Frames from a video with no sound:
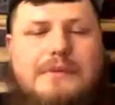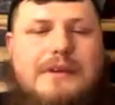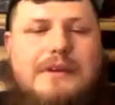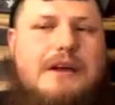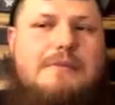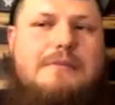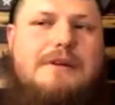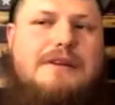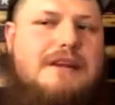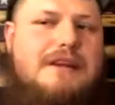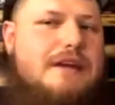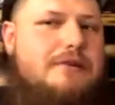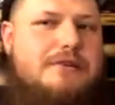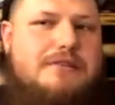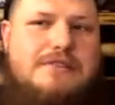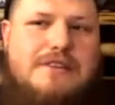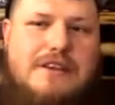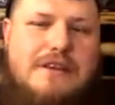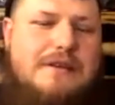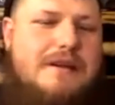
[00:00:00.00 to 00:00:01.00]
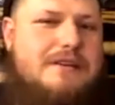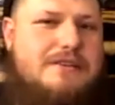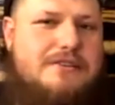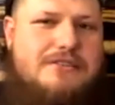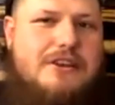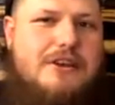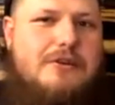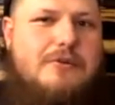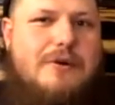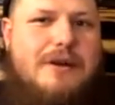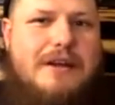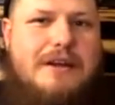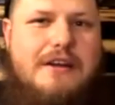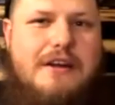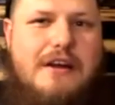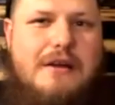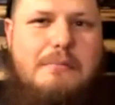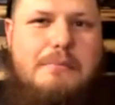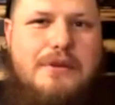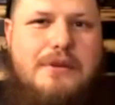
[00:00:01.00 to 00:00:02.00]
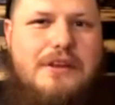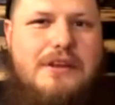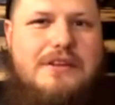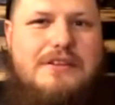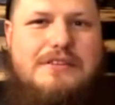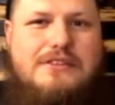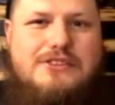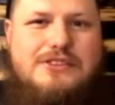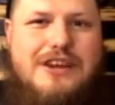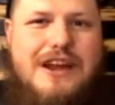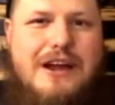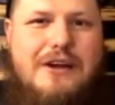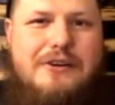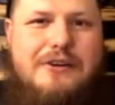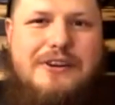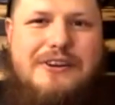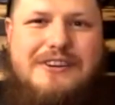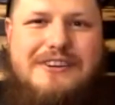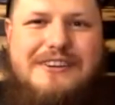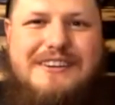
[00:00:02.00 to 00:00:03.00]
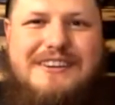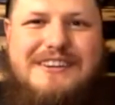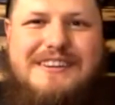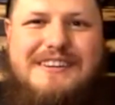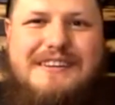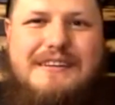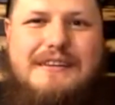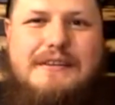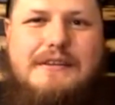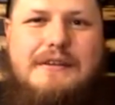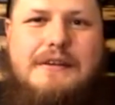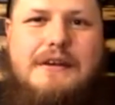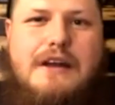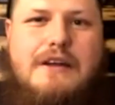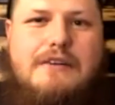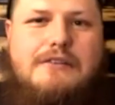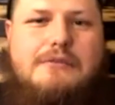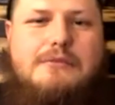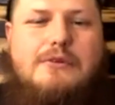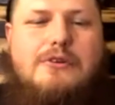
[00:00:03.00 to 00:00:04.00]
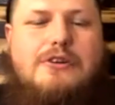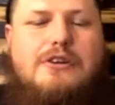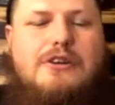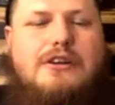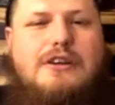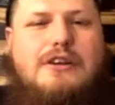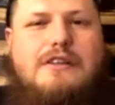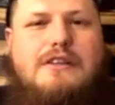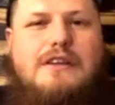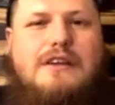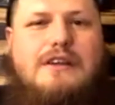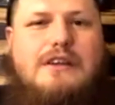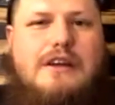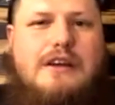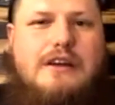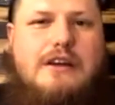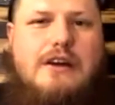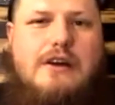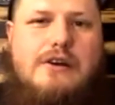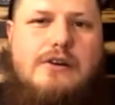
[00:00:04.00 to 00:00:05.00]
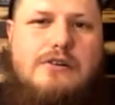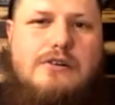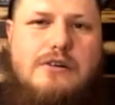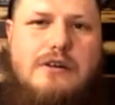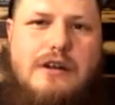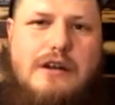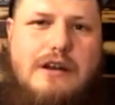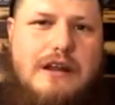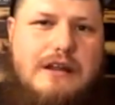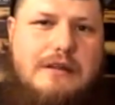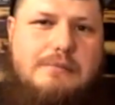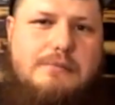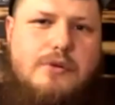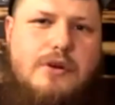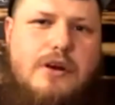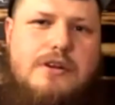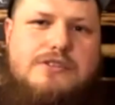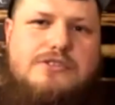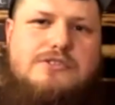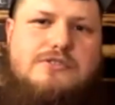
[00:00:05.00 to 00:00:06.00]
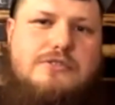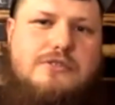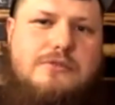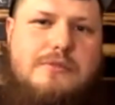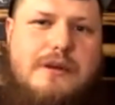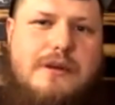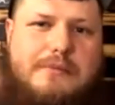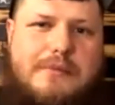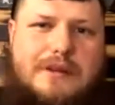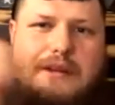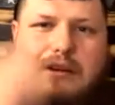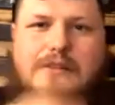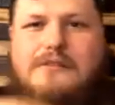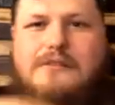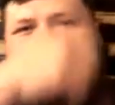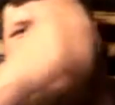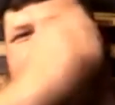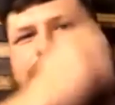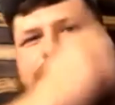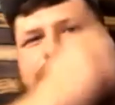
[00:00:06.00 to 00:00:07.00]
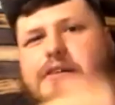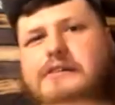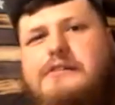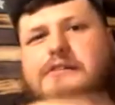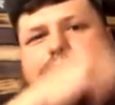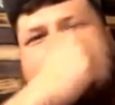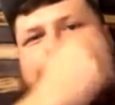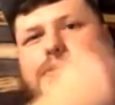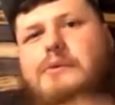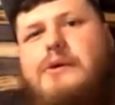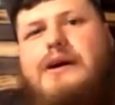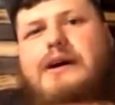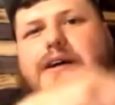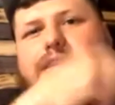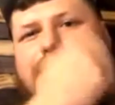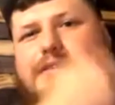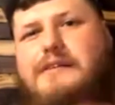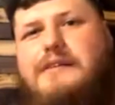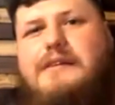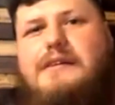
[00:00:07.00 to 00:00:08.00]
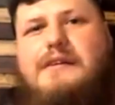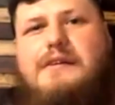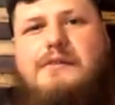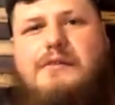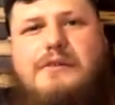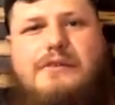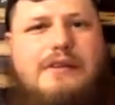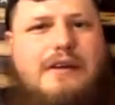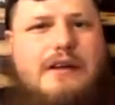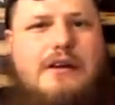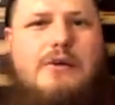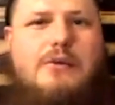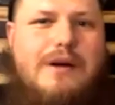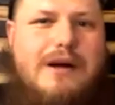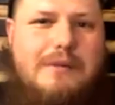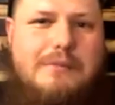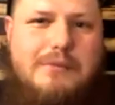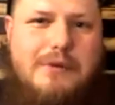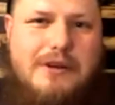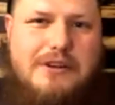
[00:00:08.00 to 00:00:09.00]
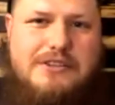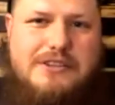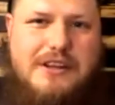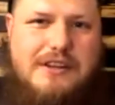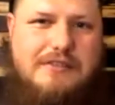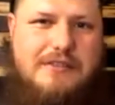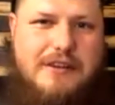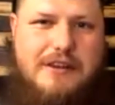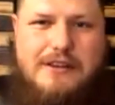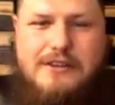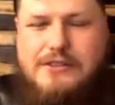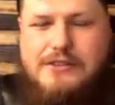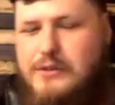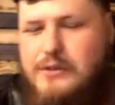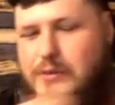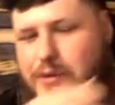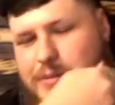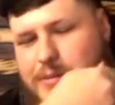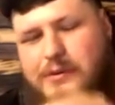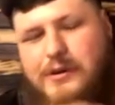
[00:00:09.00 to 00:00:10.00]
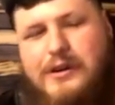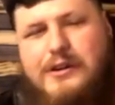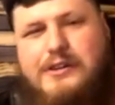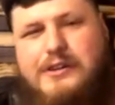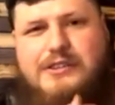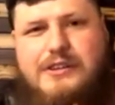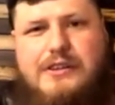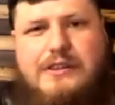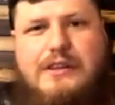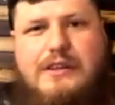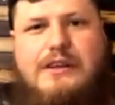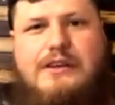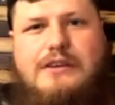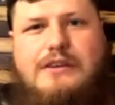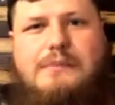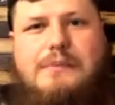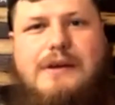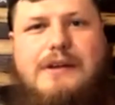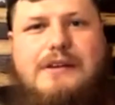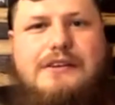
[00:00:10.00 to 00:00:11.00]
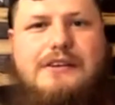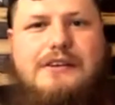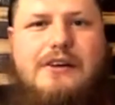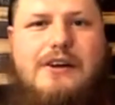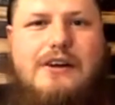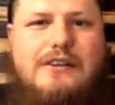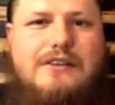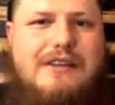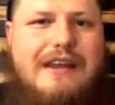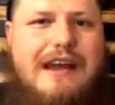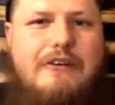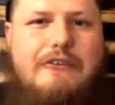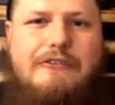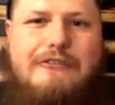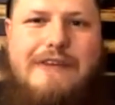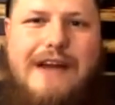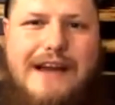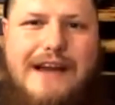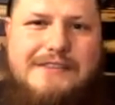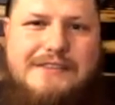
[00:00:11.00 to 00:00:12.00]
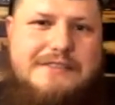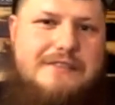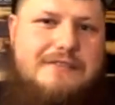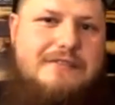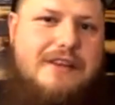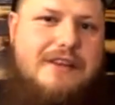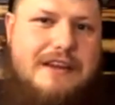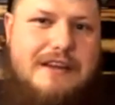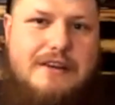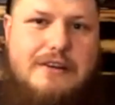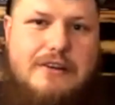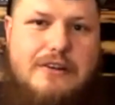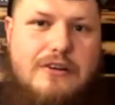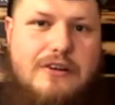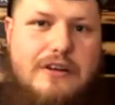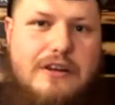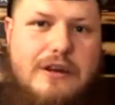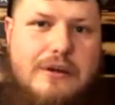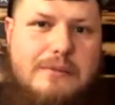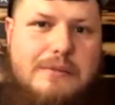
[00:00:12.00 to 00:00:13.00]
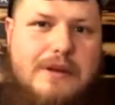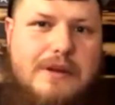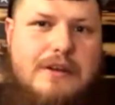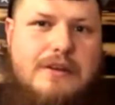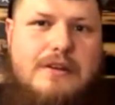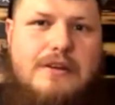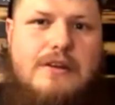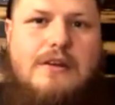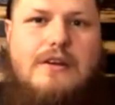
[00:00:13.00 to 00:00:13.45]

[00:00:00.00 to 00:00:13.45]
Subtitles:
yeah, my day routine. I just like wake up and hit the shower every morning, and then I go and I brush through my beard. Like wet. It's like a wet brush. I have like just a wet brush, and then depending on how fast and like in a hurry I'm in,